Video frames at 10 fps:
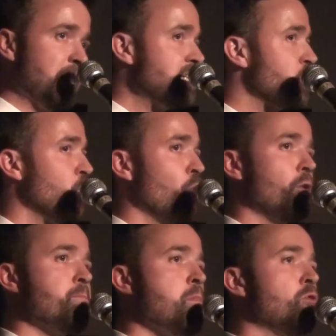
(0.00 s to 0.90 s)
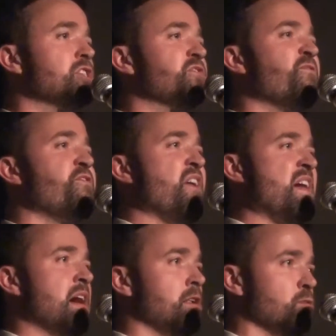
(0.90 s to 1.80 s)
is a word most
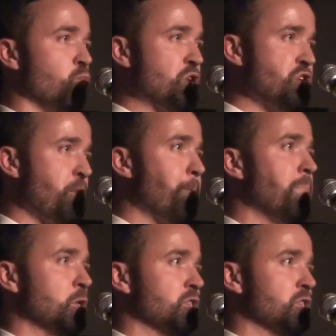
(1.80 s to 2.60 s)
foul when you